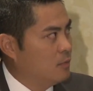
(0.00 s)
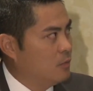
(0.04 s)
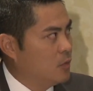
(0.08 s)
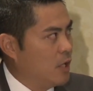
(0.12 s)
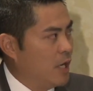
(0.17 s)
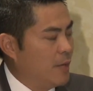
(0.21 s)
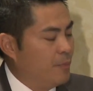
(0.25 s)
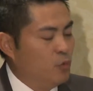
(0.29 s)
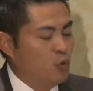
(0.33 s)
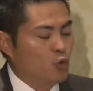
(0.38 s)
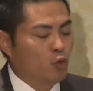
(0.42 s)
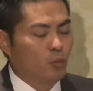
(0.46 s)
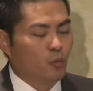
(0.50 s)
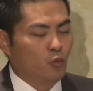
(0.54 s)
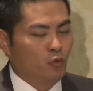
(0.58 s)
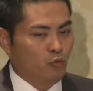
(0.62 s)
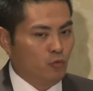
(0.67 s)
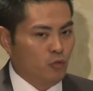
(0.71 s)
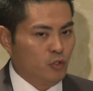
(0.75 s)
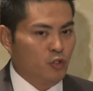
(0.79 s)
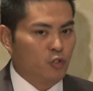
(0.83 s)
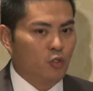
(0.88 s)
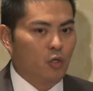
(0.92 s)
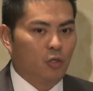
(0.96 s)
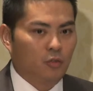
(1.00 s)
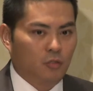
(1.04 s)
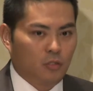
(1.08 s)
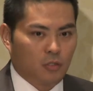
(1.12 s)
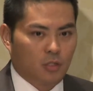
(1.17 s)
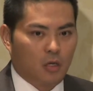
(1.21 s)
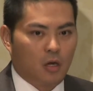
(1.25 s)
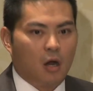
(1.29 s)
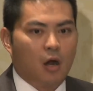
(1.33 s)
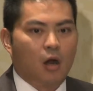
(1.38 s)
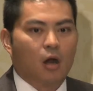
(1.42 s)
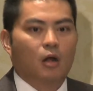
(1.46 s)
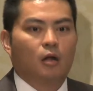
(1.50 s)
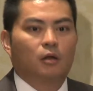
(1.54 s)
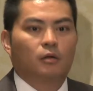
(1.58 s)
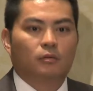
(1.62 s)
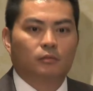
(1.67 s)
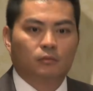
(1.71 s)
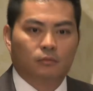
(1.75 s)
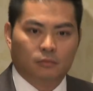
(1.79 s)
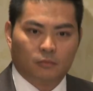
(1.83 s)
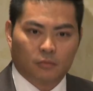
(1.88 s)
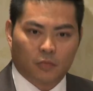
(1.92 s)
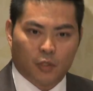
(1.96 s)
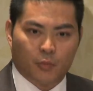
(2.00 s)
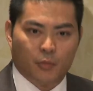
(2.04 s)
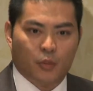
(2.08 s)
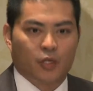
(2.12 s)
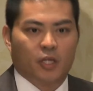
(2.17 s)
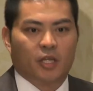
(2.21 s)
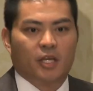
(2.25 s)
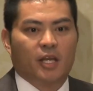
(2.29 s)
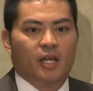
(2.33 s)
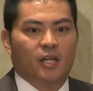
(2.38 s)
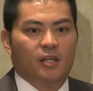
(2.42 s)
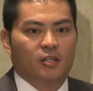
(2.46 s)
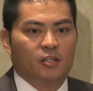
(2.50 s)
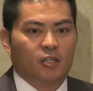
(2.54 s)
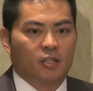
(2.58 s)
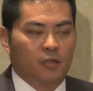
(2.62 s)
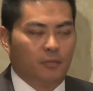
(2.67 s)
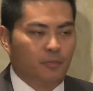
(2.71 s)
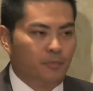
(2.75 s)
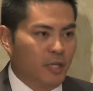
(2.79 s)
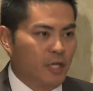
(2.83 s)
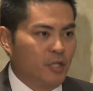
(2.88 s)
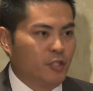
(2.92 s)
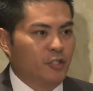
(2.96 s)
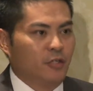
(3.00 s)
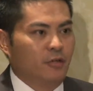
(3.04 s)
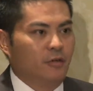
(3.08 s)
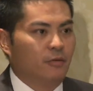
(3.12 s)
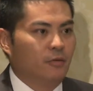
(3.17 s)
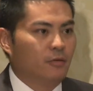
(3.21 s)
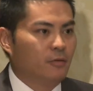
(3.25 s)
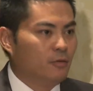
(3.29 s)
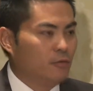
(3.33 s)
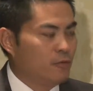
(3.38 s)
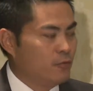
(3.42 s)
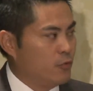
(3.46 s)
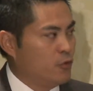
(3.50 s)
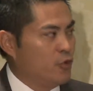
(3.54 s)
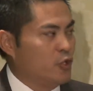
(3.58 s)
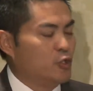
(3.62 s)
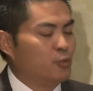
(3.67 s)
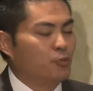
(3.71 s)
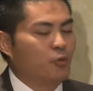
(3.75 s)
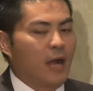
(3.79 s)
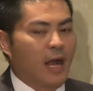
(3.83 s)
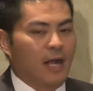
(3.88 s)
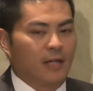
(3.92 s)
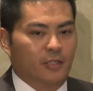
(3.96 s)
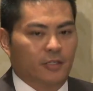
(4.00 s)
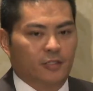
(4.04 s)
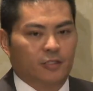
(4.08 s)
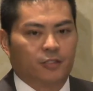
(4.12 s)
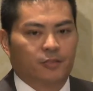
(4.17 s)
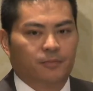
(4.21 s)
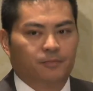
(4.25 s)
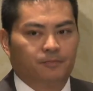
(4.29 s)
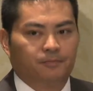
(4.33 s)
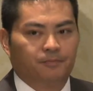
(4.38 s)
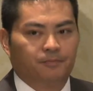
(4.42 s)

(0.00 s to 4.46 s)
abnormal results are communicated to the patient for this practice.